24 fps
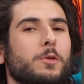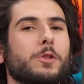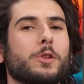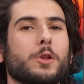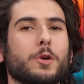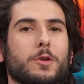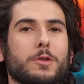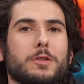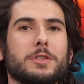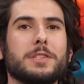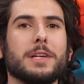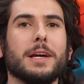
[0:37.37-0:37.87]

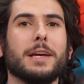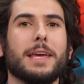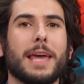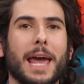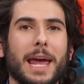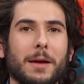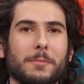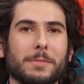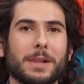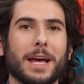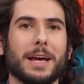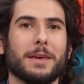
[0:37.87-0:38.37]
lose a
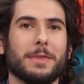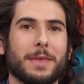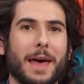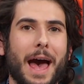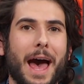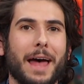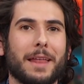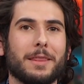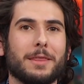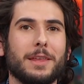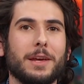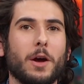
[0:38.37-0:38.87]
game like
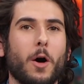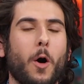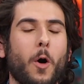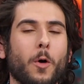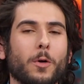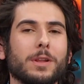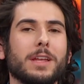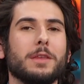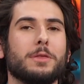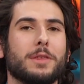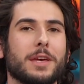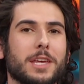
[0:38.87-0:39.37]
that, the yeah.
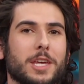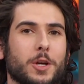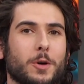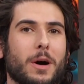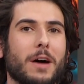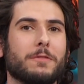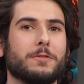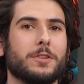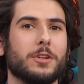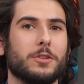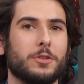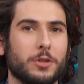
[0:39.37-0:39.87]
only thing you
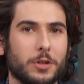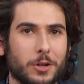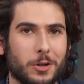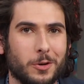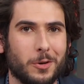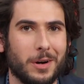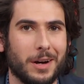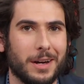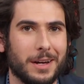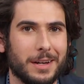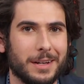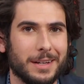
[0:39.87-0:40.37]
have to
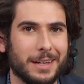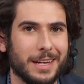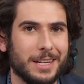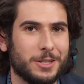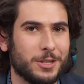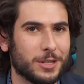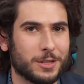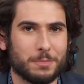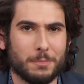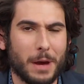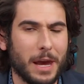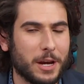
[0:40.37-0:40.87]
do is
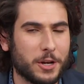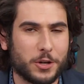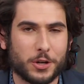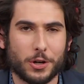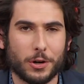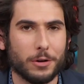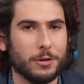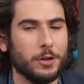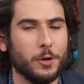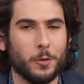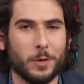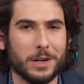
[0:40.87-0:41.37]
just make
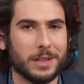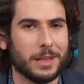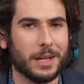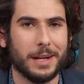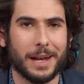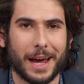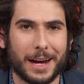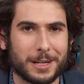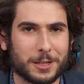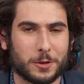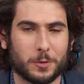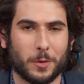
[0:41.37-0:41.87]
sure you win the
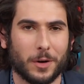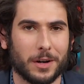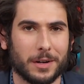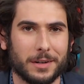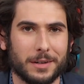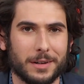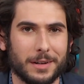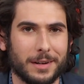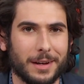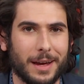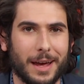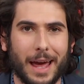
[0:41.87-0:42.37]
next
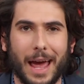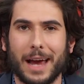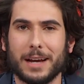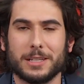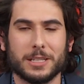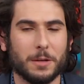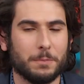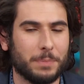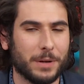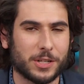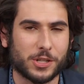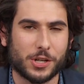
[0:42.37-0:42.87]
one.
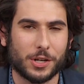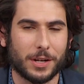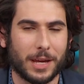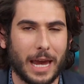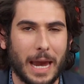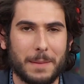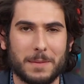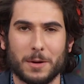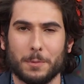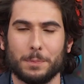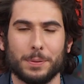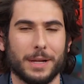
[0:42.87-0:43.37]
Exhibition
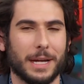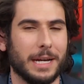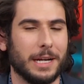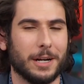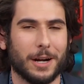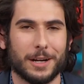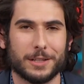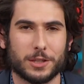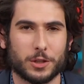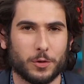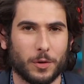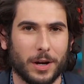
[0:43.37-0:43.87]
game, you're playing
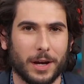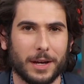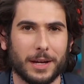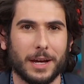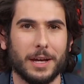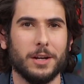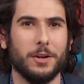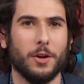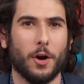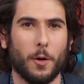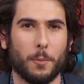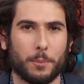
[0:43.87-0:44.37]

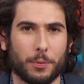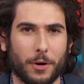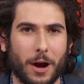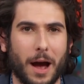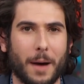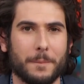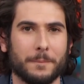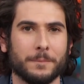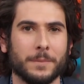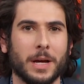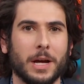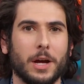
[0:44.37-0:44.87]
Australia, no
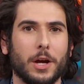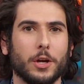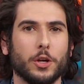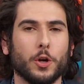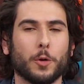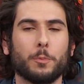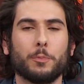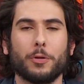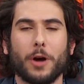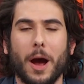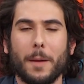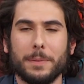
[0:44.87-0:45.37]
problem.
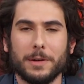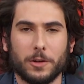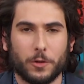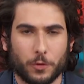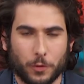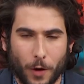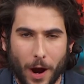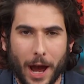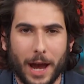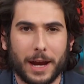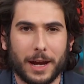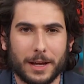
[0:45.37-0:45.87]
You're probably
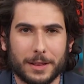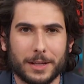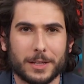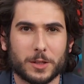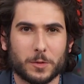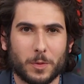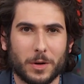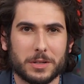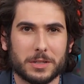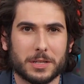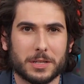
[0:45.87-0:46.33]
trying in this one